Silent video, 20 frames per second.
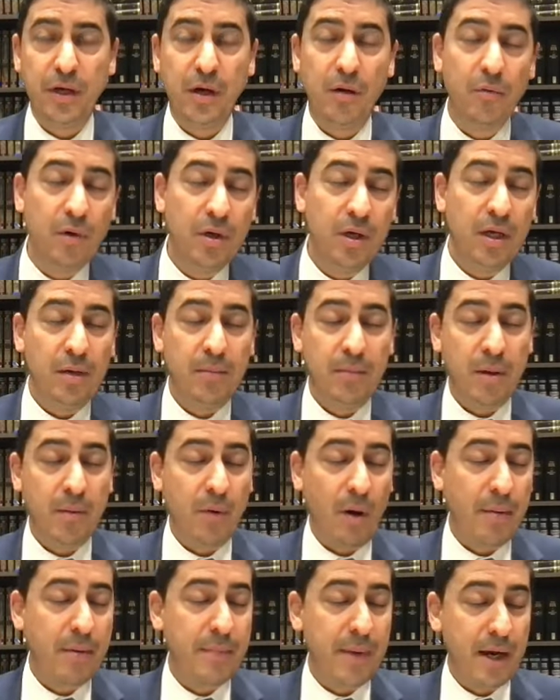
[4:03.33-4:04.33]
Now, maybe
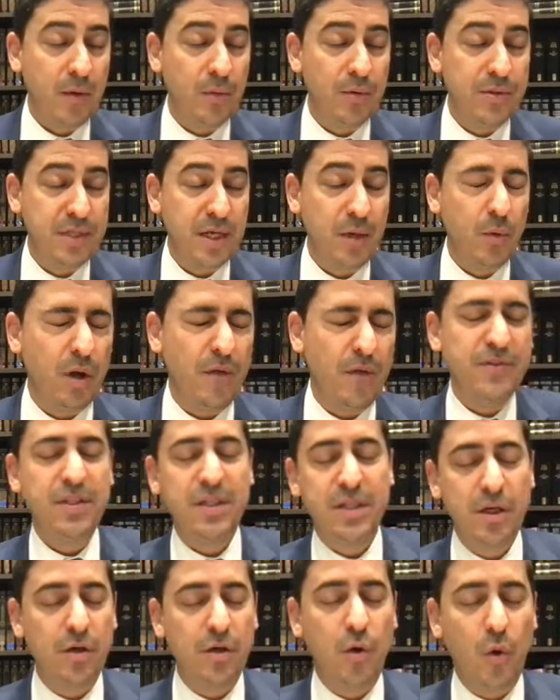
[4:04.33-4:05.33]
Rabbi Meir would well, if it's
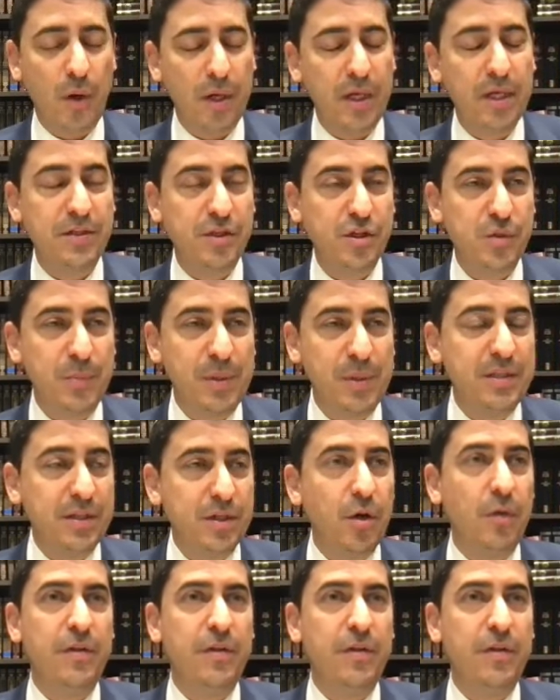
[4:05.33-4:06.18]
a year going into Shemitah,